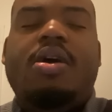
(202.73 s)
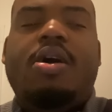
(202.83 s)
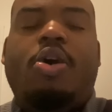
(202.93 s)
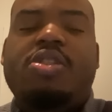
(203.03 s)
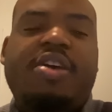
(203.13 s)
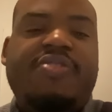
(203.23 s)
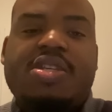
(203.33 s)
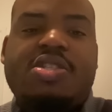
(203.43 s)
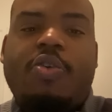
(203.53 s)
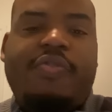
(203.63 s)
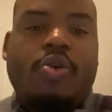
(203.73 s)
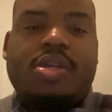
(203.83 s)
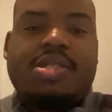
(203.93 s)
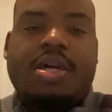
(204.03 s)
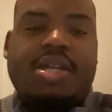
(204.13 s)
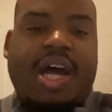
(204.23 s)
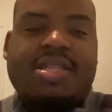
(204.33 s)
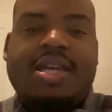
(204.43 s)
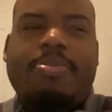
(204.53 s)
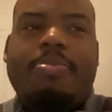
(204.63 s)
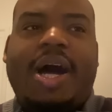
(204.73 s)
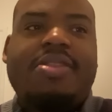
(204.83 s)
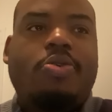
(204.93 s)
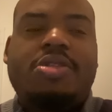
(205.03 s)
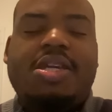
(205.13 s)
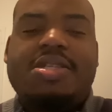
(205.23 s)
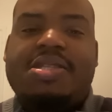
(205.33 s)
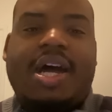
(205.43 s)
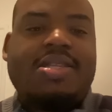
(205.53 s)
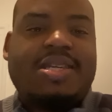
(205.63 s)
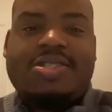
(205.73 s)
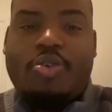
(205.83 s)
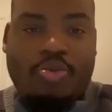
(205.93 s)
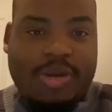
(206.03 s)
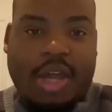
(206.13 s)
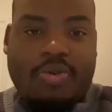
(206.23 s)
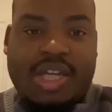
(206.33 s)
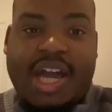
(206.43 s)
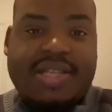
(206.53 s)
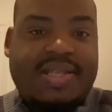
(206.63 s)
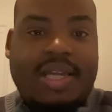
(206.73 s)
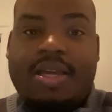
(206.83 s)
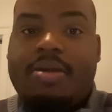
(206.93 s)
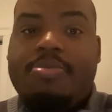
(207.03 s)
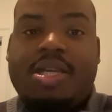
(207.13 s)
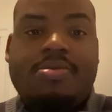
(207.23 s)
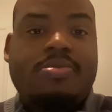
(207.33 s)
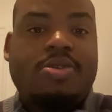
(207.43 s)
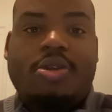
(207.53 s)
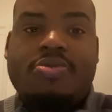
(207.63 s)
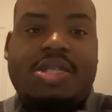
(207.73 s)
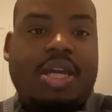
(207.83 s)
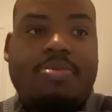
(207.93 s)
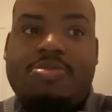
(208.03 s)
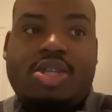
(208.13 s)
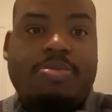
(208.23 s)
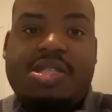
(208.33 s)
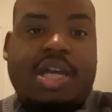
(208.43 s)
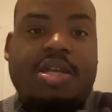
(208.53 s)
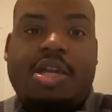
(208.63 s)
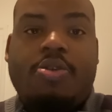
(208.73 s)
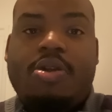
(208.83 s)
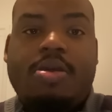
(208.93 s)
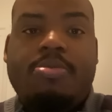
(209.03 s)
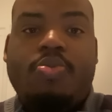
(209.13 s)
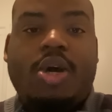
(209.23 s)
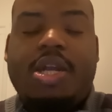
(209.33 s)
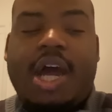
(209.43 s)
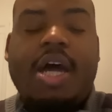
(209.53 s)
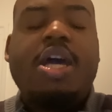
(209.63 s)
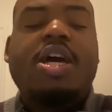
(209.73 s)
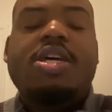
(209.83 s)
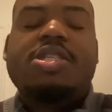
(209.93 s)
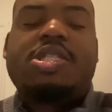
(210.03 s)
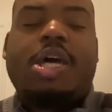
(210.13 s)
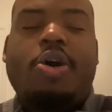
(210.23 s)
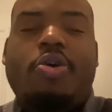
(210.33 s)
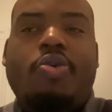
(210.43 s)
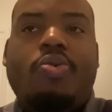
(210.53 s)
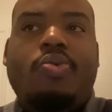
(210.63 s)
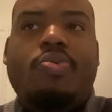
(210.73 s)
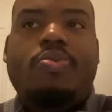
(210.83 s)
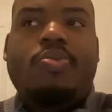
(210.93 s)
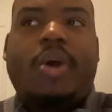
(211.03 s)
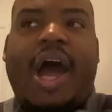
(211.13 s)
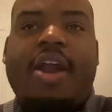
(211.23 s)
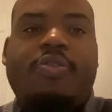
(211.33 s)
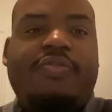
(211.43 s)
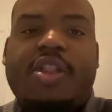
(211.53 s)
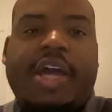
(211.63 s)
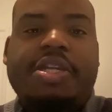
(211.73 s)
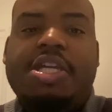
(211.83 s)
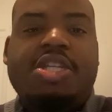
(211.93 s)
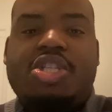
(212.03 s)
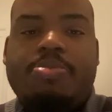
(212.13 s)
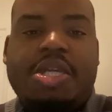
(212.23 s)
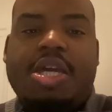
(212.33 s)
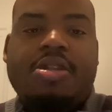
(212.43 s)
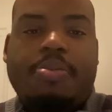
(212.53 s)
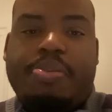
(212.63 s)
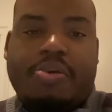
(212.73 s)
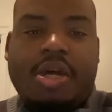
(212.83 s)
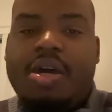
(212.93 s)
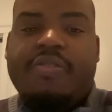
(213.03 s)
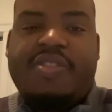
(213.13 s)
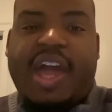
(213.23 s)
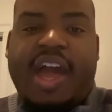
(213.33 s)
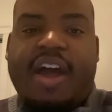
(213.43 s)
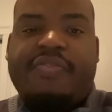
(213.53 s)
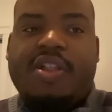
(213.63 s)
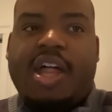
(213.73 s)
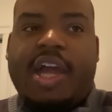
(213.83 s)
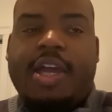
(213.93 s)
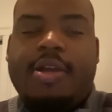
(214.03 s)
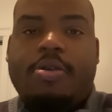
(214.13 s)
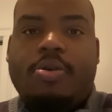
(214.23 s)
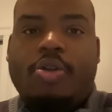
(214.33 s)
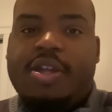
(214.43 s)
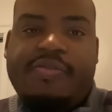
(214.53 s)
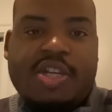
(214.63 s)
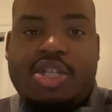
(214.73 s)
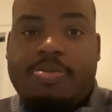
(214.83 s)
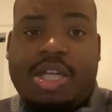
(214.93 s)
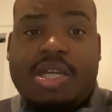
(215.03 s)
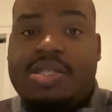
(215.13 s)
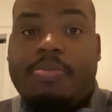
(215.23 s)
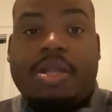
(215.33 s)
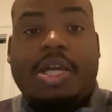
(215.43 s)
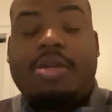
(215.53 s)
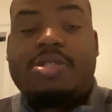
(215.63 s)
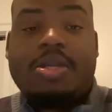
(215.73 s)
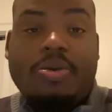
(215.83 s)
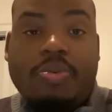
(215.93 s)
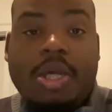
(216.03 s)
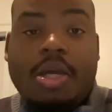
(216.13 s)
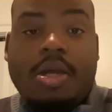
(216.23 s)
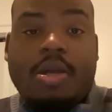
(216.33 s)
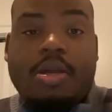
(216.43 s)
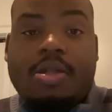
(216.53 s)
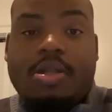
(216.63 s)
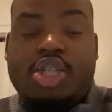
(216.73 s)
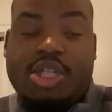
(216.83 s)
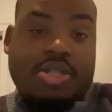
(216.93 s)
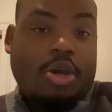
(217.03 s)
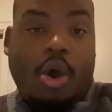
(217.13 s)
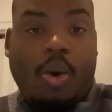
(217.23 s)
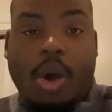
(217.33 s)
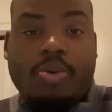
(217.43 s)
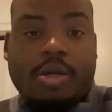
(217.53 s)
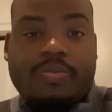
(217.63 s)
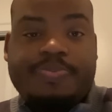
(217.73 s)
Olivia's so focused on Dante. But my whole thing is Dante's home now. He got Sam and, you know, Sam should be taking care of him and whatnot. So I don't feel like Nina should be getting the brunt of that. I feel like Olivia should be getting some blame, too. She's the co-owner.